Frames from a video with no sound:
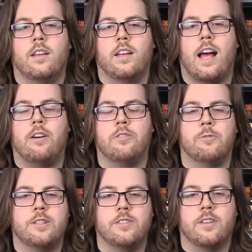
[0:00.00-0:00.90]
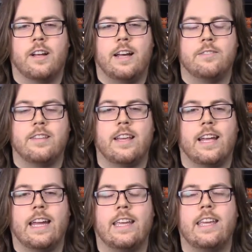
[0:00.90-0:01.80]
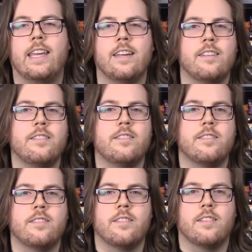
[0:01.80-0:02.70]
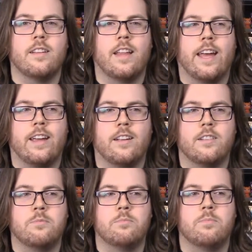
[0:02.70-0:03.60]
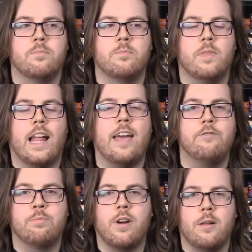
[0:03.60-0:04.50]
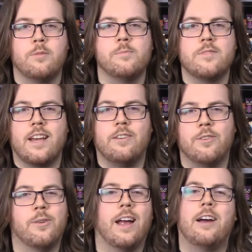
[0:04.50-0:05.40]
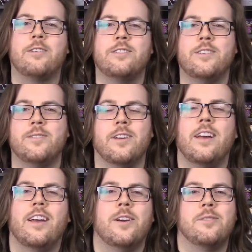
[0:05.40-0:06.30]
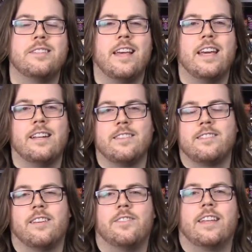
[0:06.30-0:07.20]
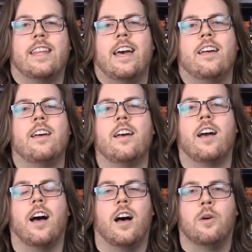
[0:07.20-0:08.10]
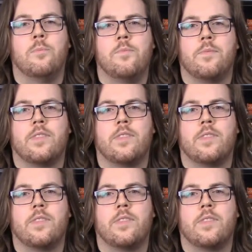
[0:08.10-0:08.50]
I don't know what you, I'd say, like, kids, like, life problems. I don't know how else you would say it and stuff like that, um,